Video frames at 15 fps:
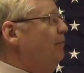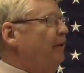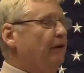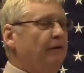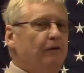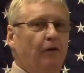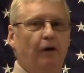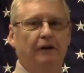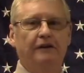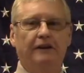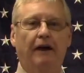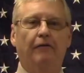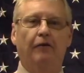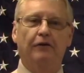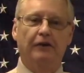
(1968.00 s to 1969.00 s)
in court
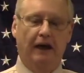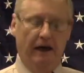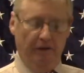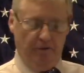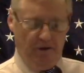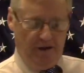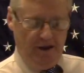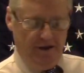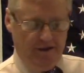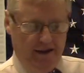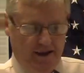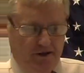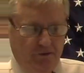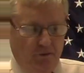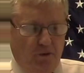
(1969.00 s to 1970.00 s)
several times with his
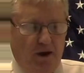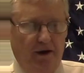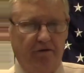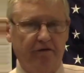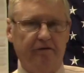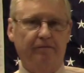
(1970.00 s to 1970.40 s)
ex-wife.